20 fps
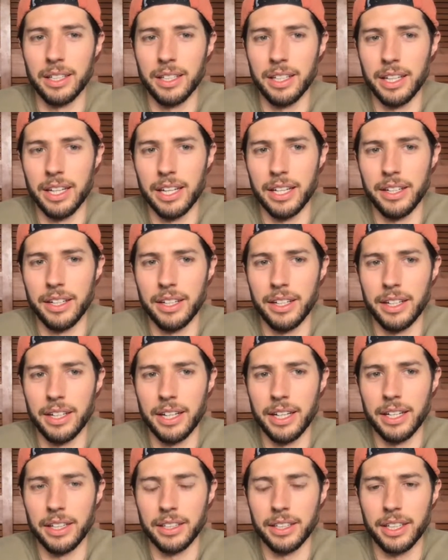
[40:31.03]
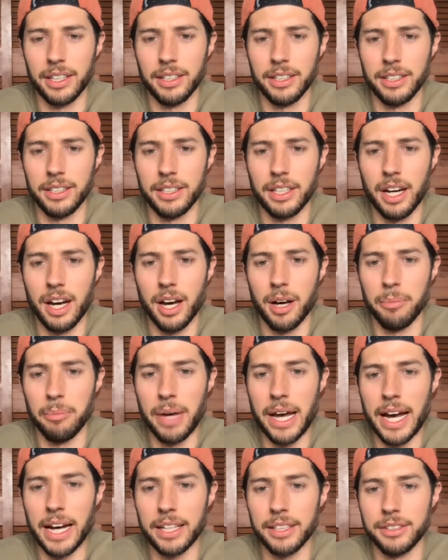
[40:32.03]
and come
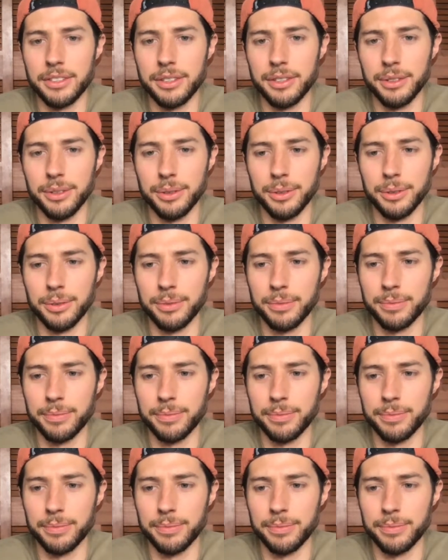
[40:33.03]
back to